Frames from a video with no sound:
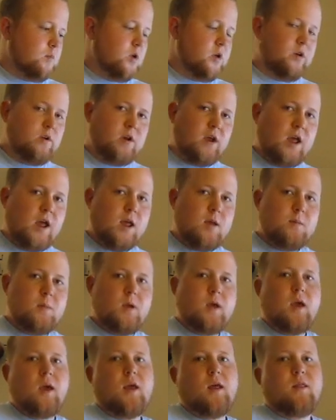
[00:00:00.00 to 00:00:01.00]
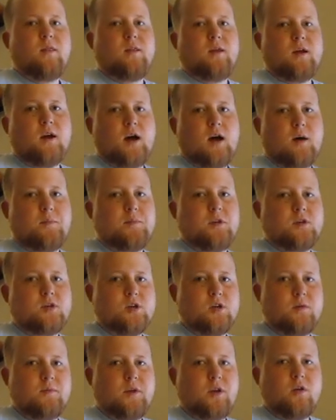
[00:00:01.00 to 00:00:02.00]
Put your name and the hop
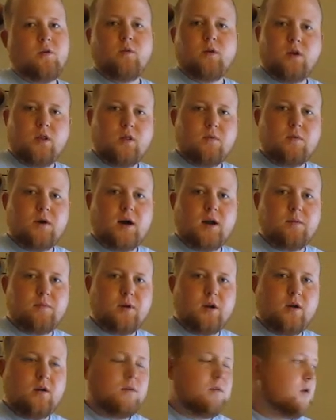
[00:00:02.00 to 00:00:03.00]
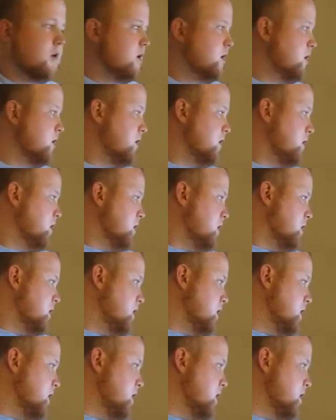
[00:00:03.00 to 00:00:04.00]
that you're going to be doing in the bottom here.
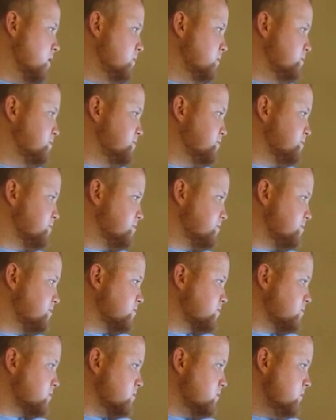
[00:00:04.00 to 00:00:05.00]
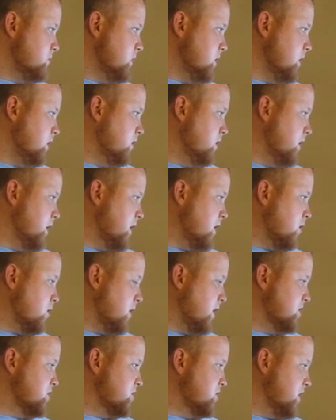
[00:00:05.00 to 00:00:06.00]
And
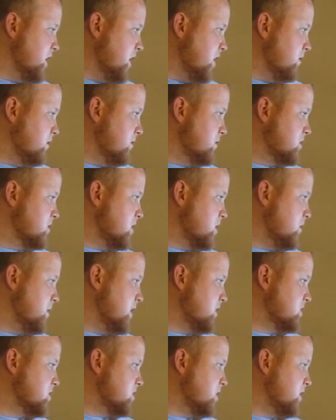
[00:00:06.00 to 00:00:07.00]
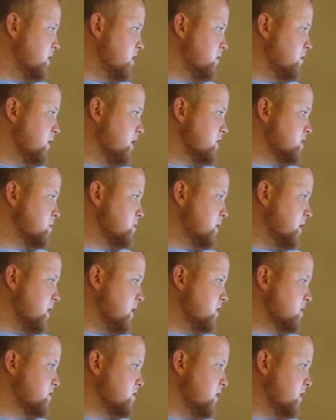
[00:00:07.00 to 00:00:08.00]
I'll write you down. So basically the
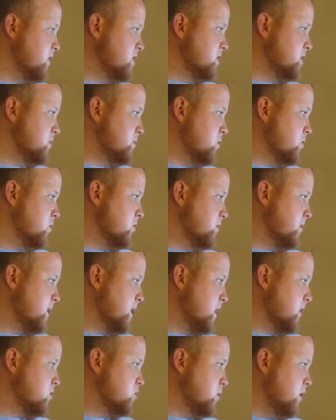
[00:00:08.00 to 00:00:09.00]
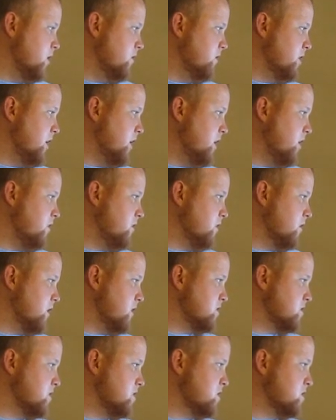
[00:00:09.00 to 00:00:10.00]
recipe is very simple. 12.5.
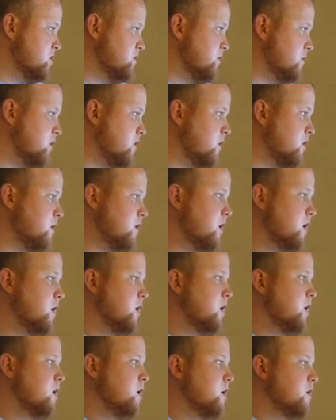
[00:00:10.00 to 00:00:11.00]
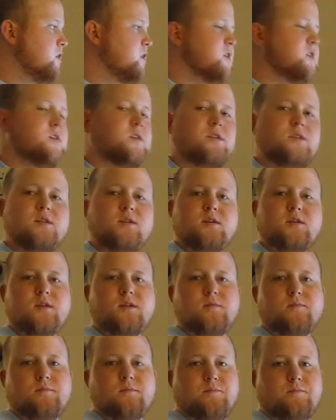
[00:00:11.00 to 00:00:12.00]
Okay, so this is for a, this is
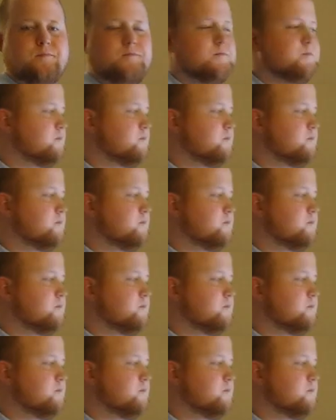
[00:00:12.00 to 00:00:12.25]
in